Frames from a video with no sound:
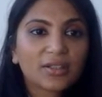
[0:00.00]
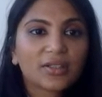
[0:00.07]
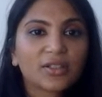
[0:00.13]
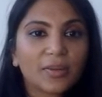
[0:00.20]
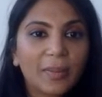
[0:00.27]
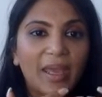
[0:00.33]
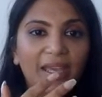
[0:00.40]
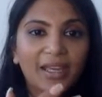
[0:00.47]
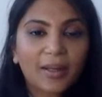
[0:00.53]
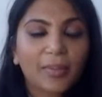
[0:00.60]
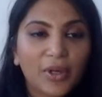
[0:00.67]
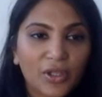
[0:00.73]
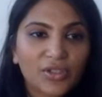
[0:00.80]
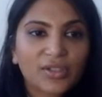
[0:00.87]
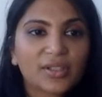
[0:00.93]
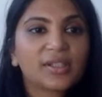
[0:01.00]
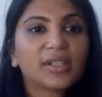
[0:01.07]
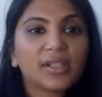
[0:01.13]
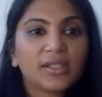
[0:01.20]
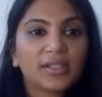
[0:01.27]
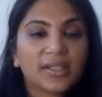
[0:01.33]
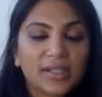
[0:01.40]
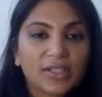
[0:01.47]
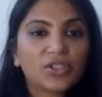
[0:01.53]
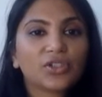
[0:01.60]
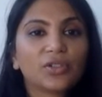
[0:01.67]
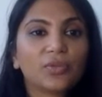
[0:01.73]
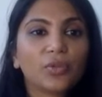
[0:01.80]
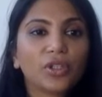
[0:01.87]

to make a purchasing decision?